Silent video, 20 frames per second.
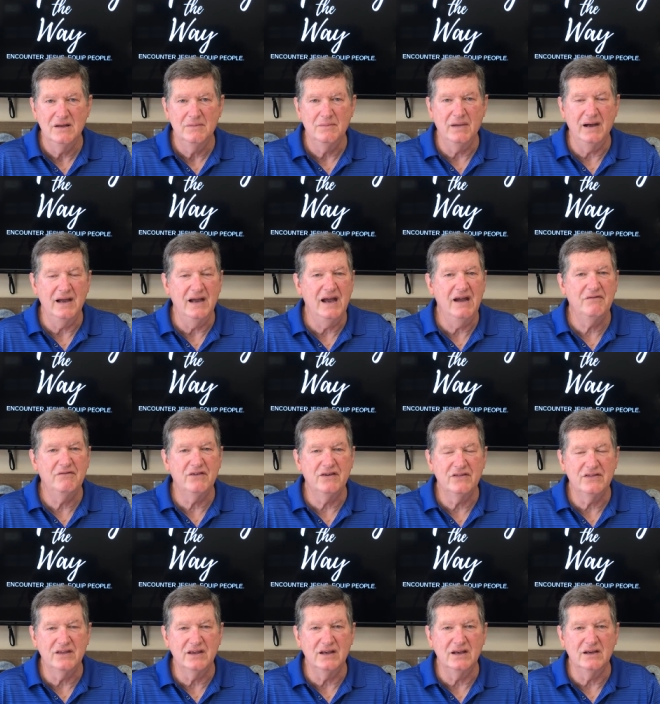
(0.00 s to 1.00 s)
my
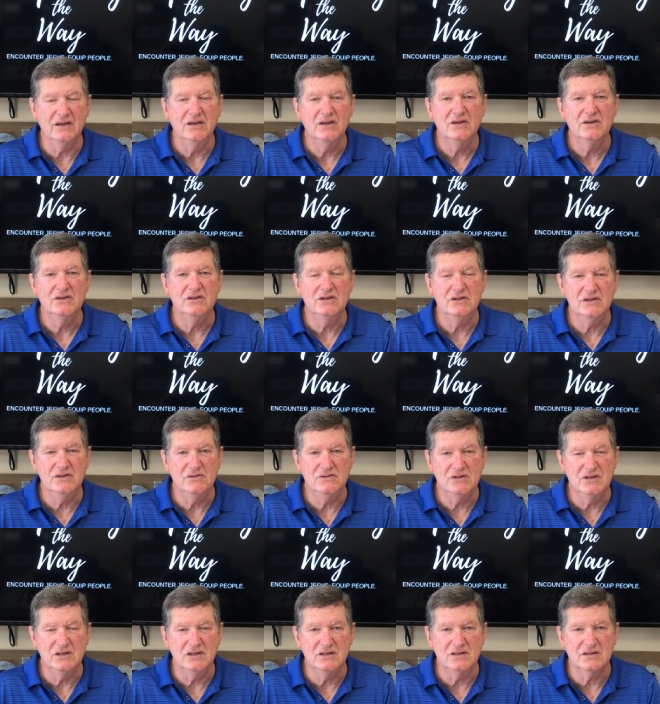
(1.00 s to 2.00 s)
everything to you,
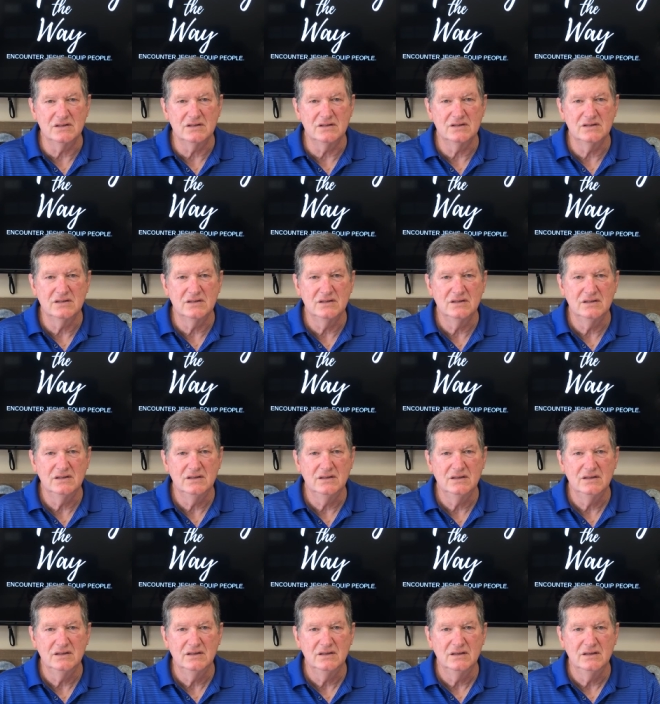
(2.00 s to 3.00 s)
Jesus
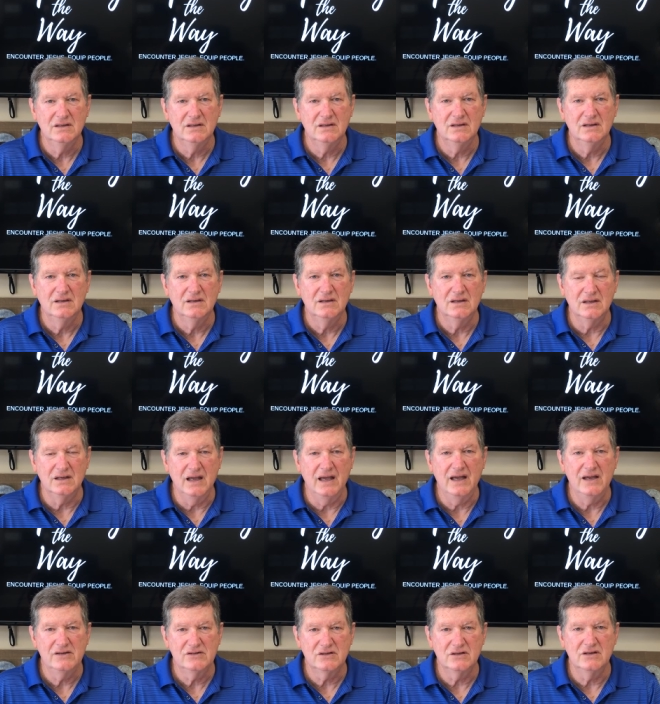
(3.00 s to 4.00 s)
and I
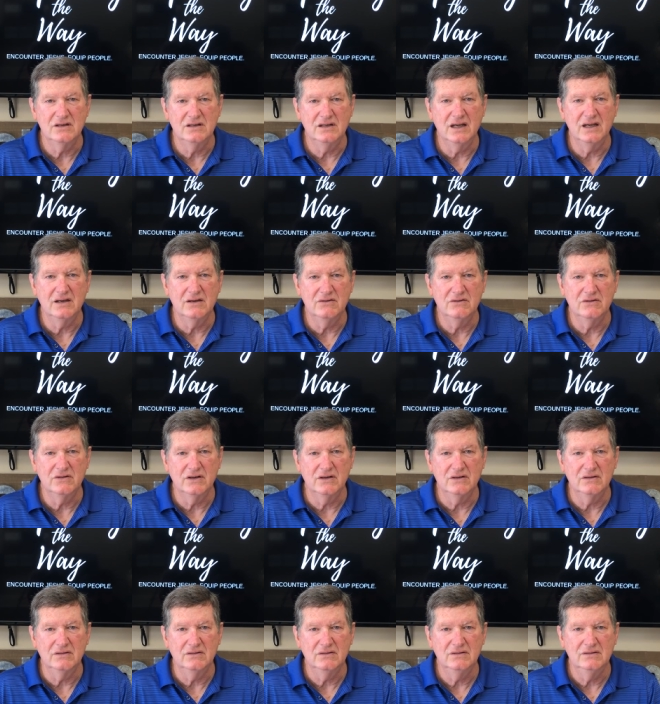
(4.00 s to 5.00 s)
ask you to take
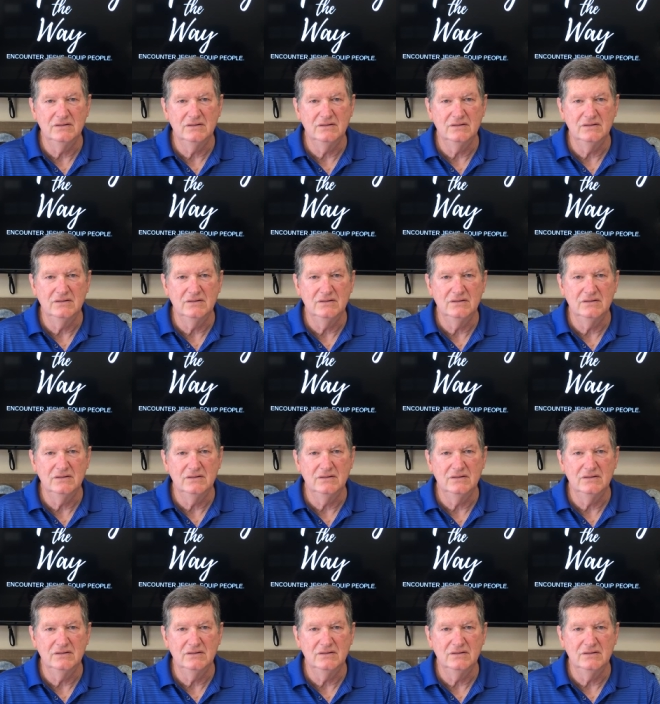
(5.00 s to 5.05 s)
control.